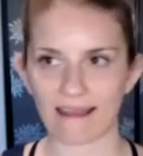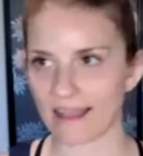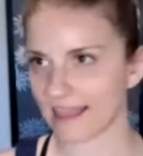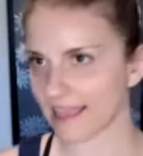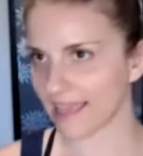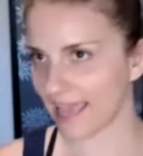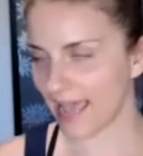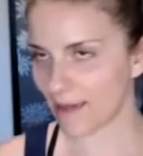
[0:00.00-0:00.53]
like
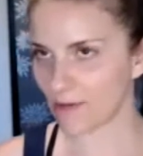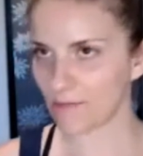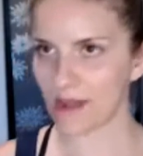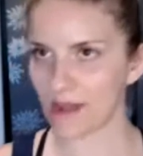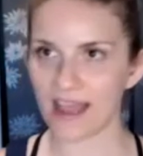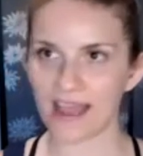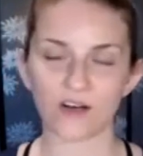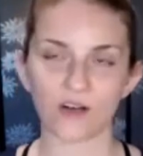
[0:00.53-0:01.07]

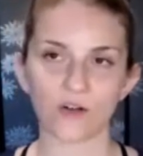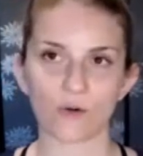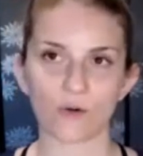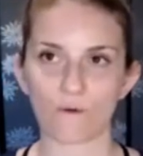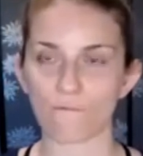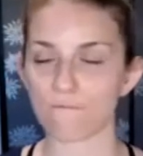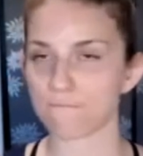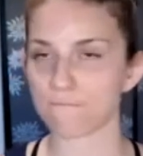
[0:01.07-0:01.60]
chamomile
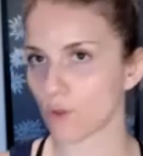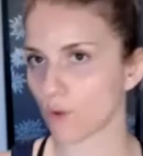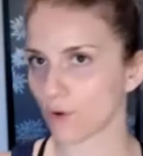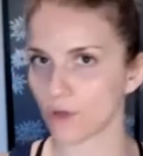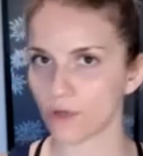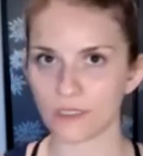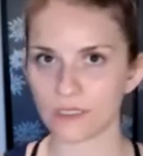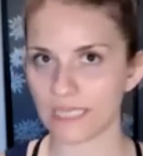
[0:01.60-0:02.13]
or
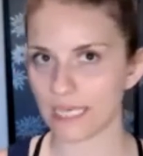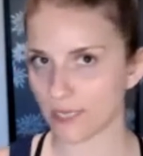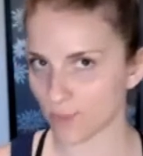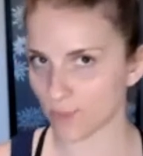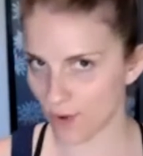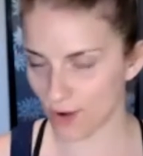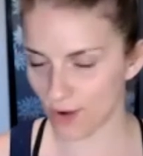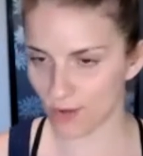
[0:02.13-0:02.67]
floral, like
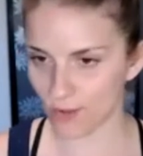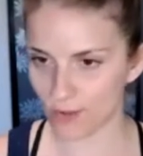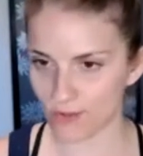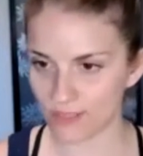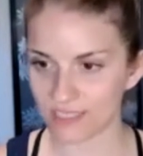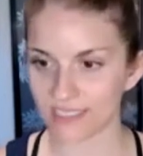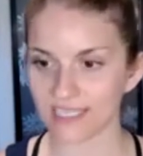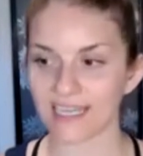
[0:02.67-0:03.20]

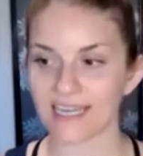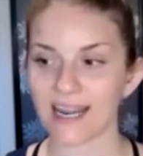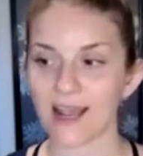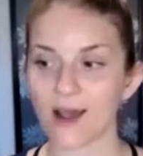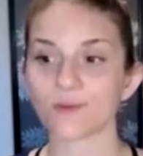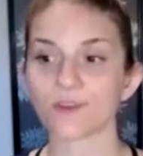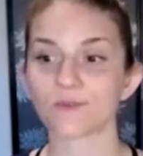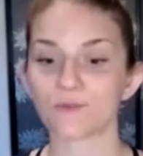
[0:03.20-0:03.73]
rose, can
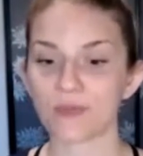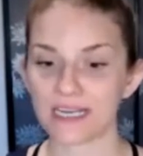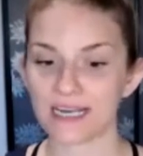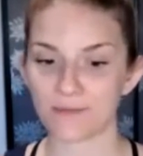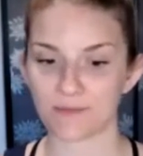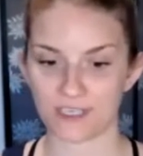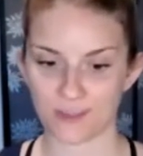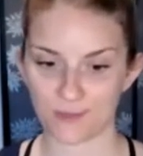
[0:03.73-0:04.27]
help speed
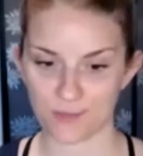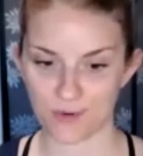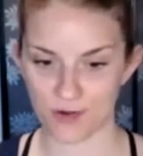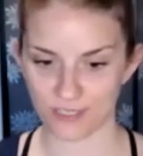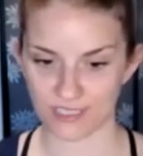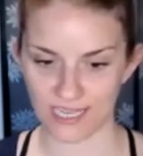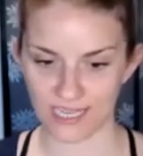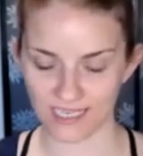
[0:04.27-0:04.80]
up this
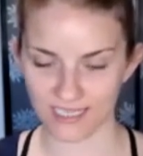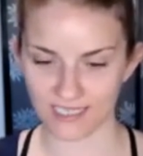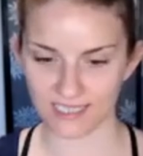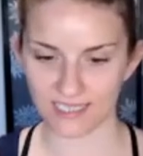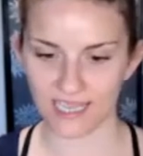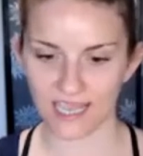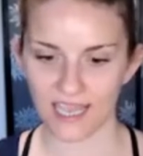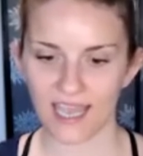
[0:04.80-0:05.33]

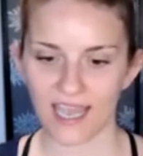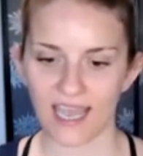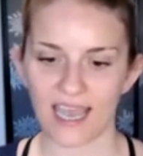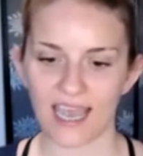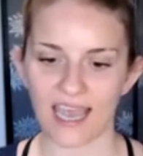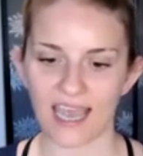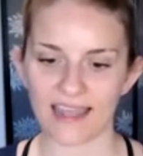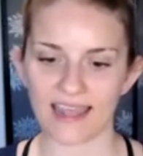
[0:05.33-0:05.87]
process
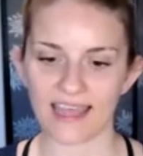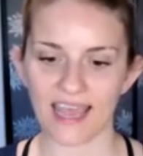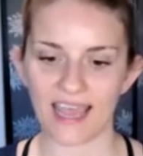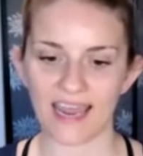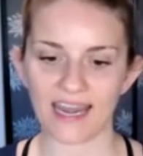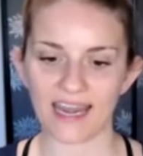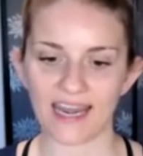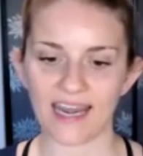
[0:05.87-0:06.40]
and
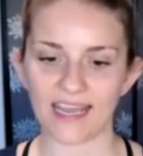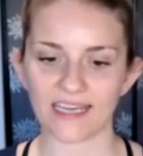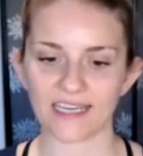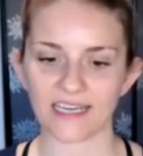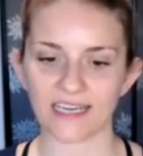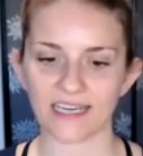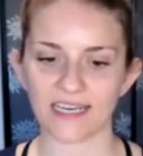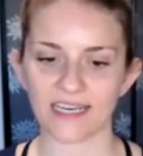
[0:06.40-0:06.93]
then
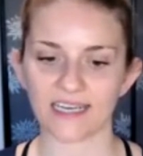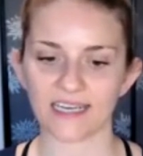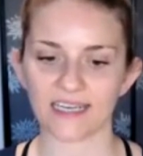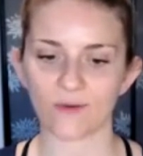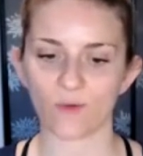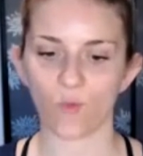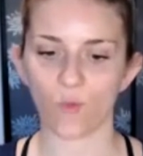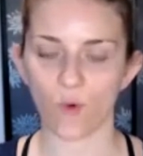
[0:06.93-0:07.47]

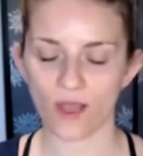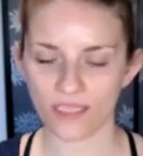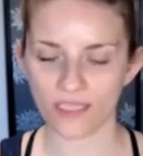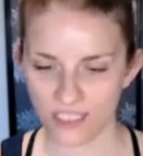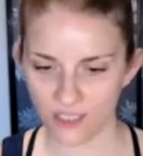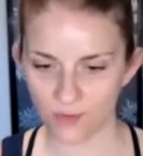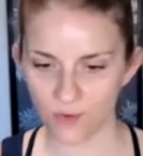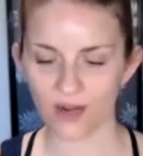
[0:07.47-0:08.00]

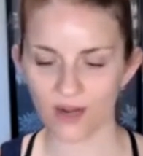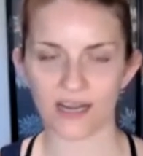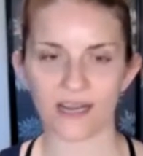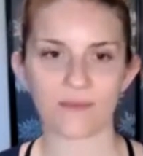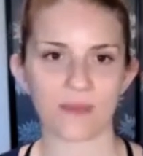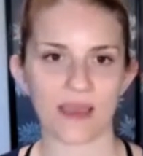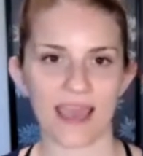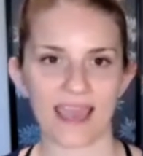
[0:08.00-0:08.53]
once you are
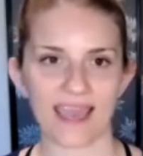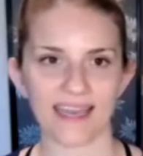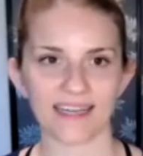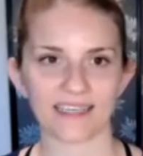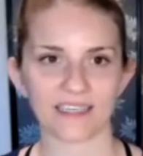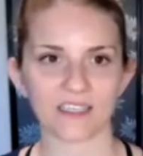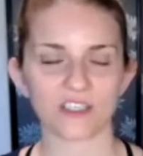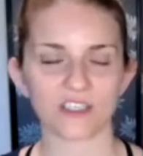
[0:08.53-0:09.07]
in
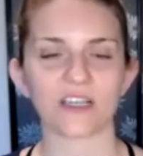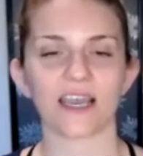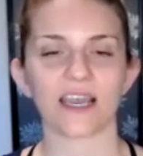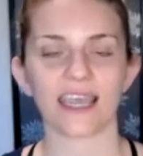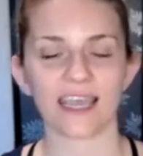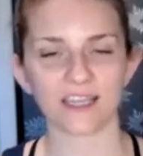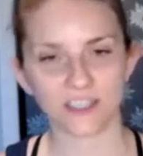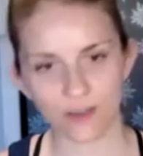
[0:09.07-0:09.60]
bed,
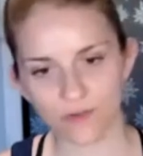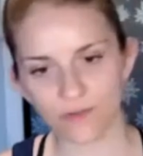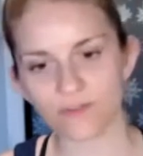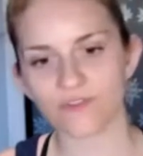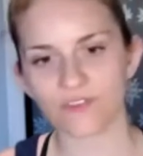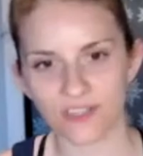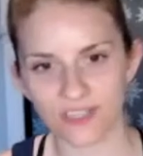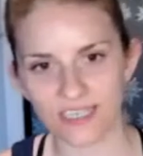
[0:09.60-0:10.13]
again, don't
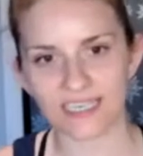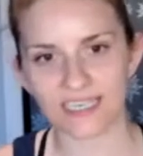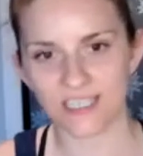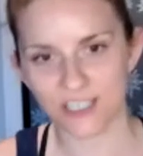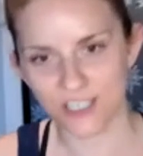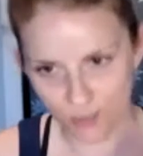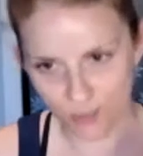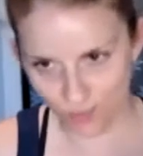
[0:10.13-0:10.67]
feel the
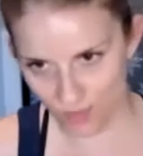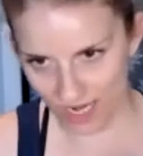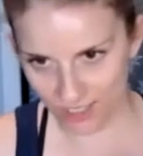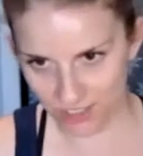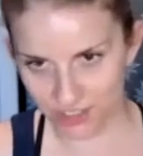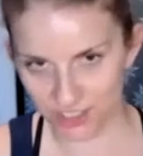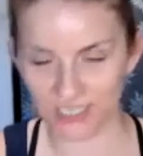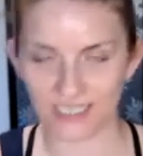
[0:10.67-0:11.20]
need to
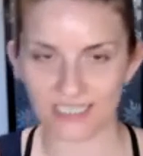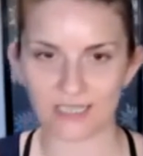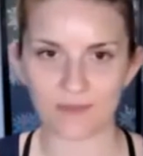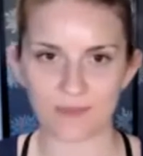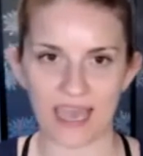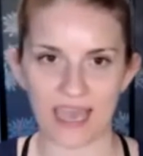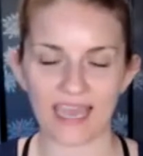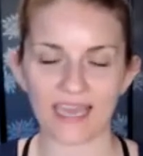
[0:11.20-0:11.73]
rush into
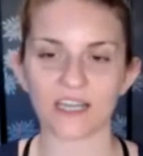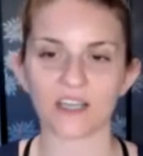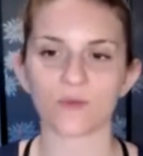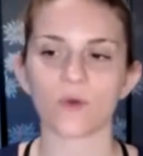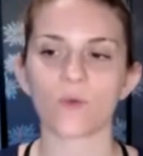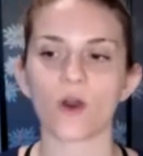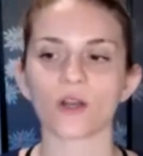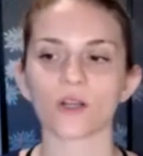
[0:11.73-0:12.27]
bed.
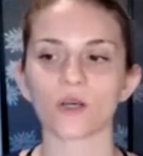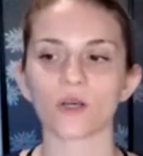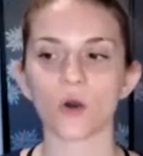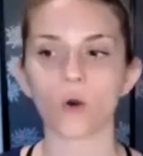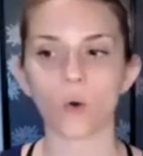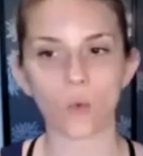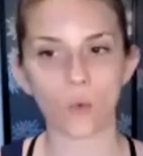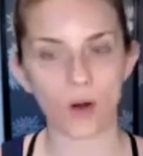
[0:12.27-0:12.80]
We want
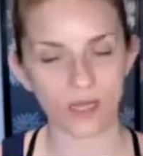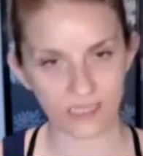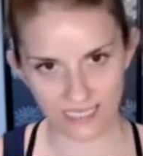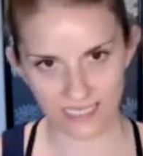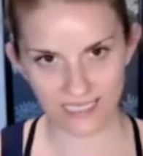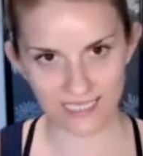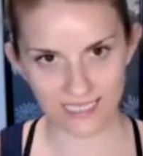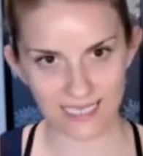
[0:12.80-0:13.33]

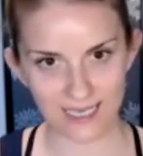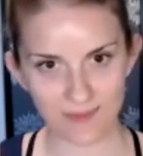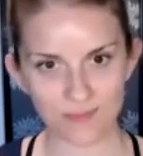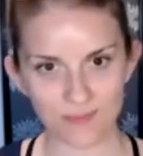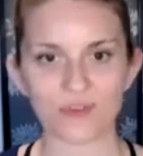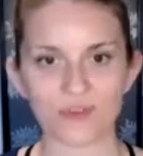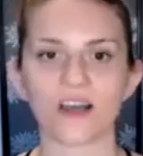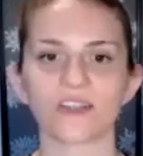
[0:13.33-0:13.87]
quality
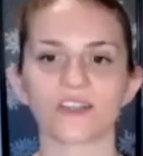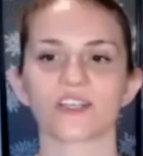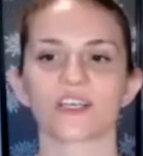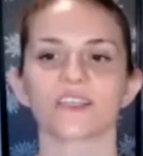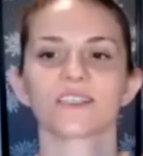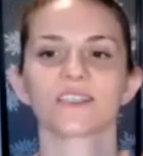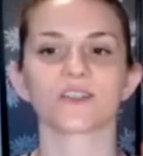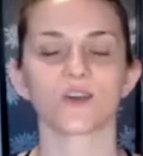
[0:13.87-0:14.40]
sleep, not
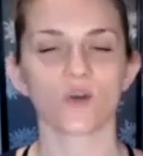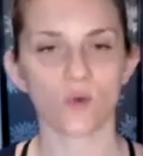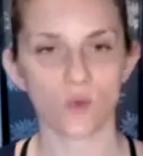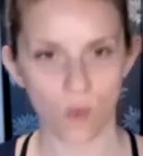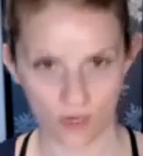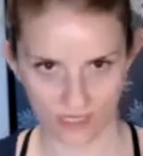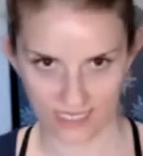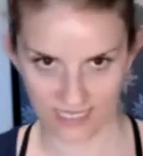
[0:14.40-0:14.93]
just
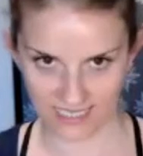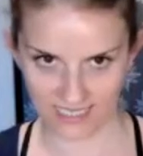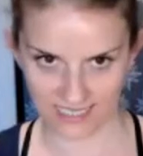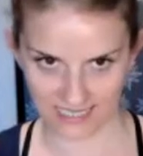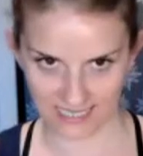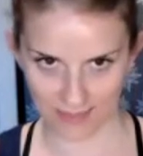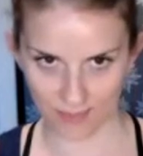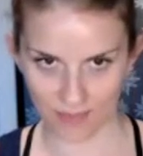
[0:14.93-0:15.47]
quantity
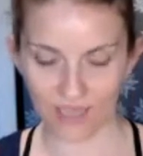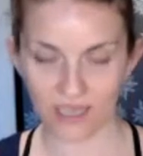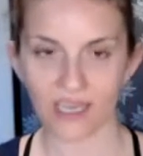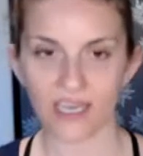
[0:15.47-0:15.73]
sleep.